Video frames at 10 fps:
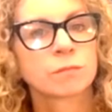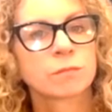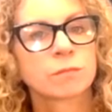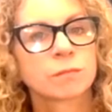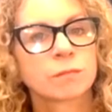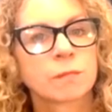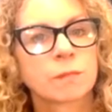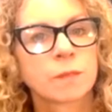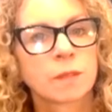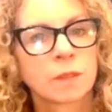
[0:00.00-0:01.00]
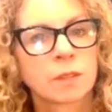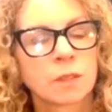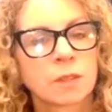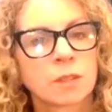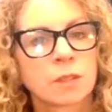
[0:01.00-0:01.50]

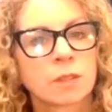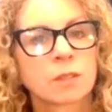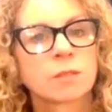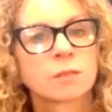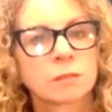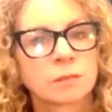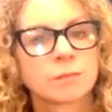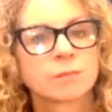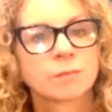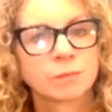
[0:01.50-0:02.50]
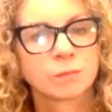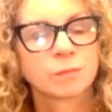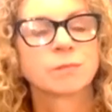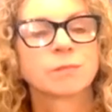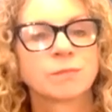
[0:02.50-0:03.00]

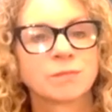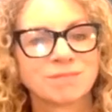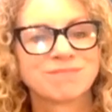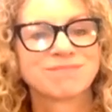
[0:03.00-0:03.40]
The person shown says nothing.